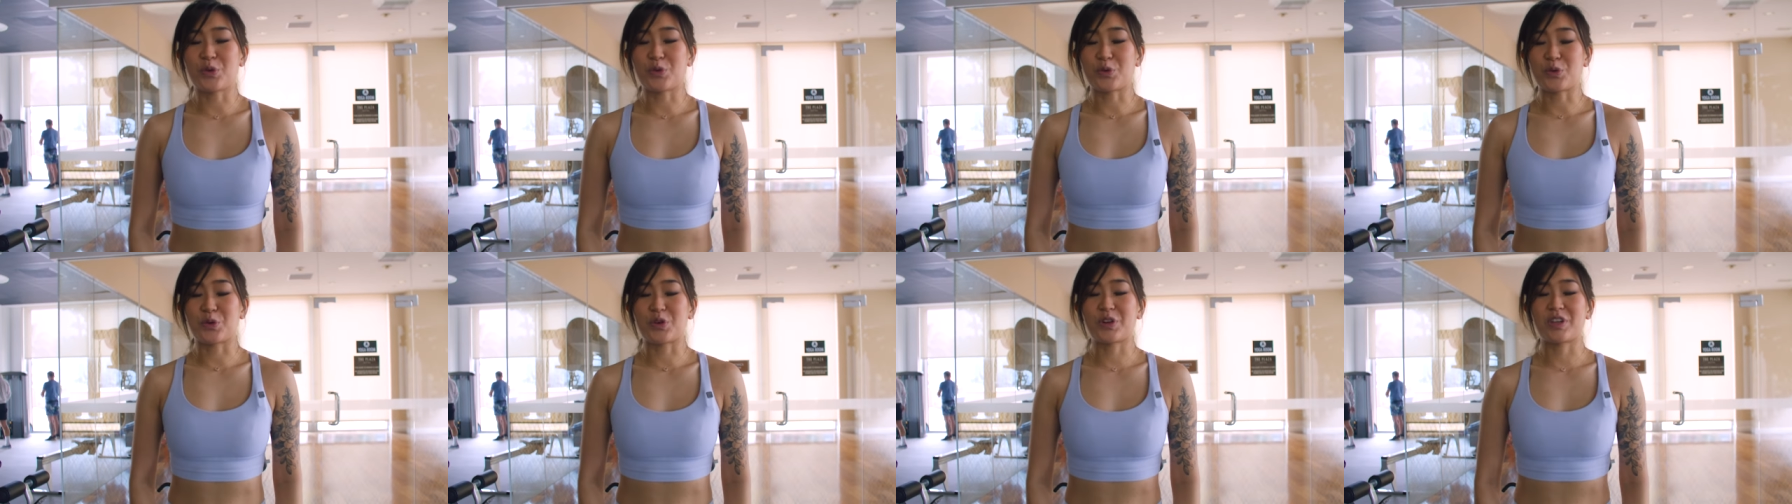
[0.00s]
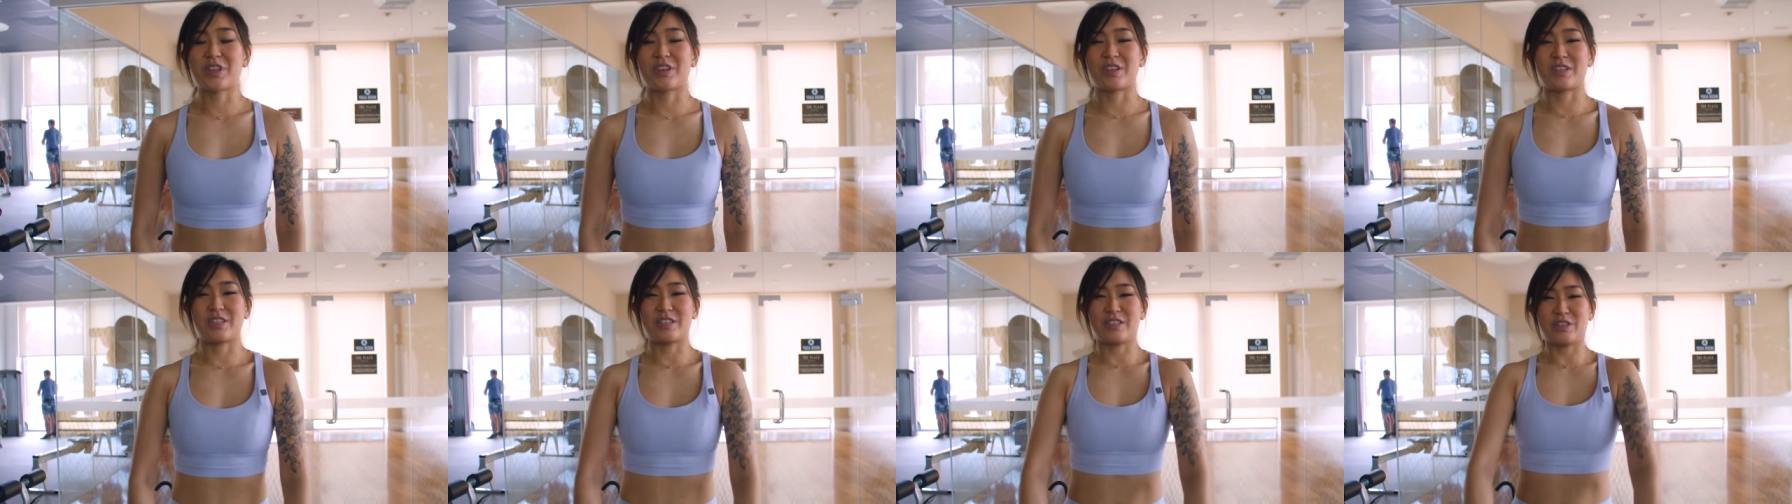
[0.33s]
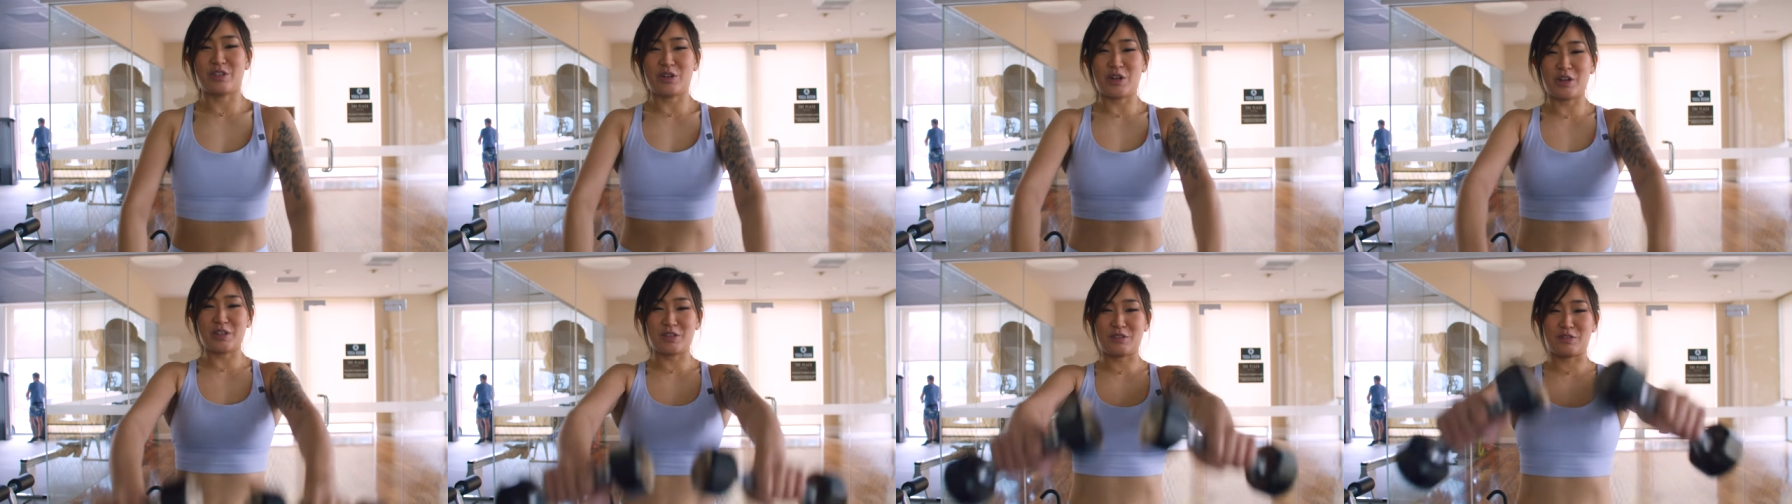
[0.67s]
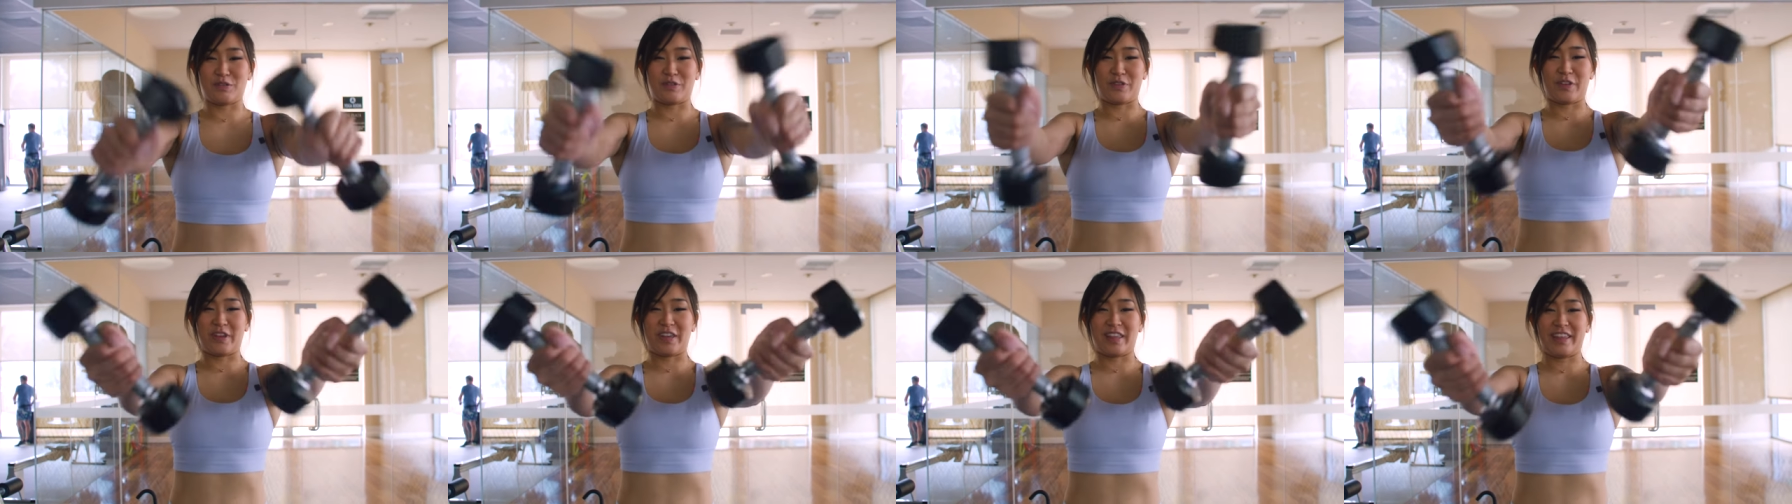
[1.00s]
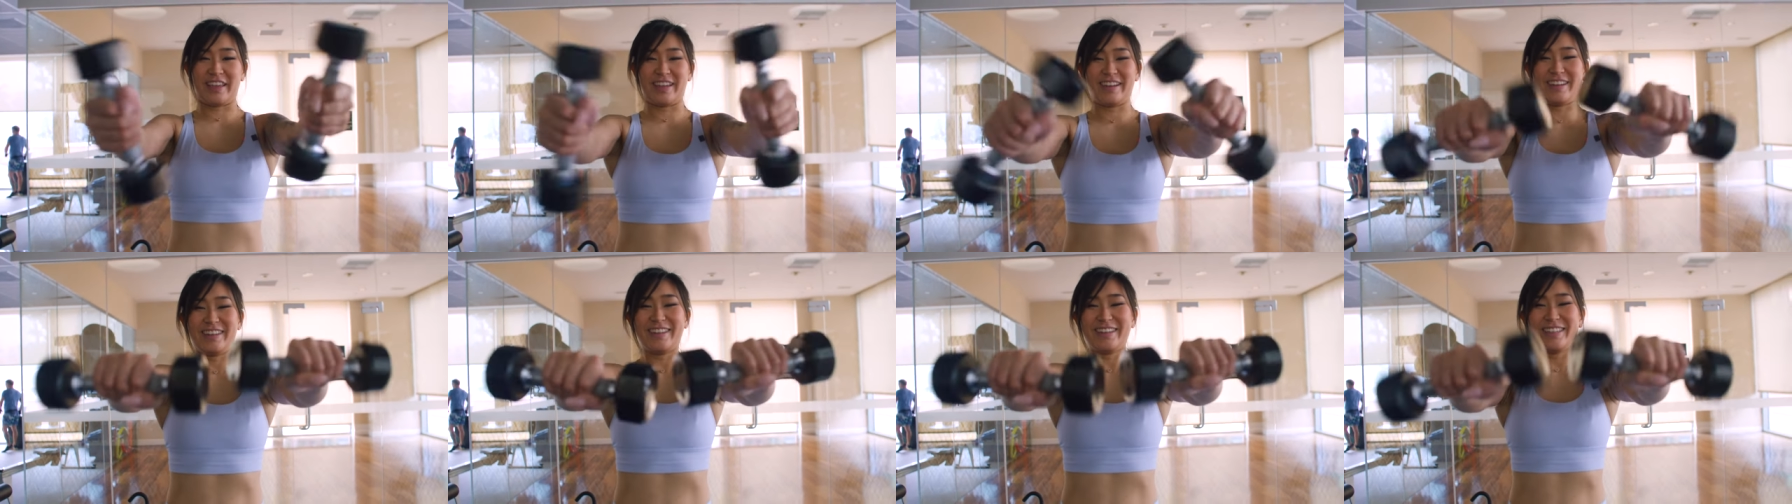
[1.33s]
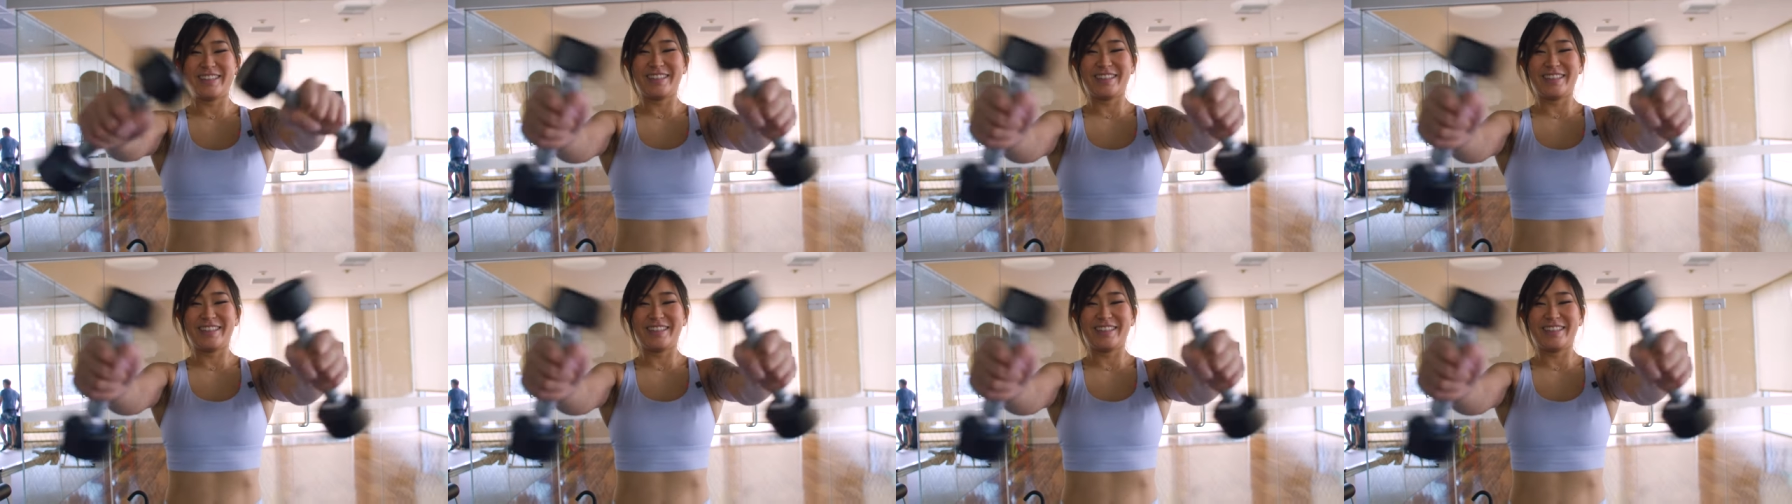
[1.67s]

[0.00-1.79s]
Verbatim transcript: really start to feel it.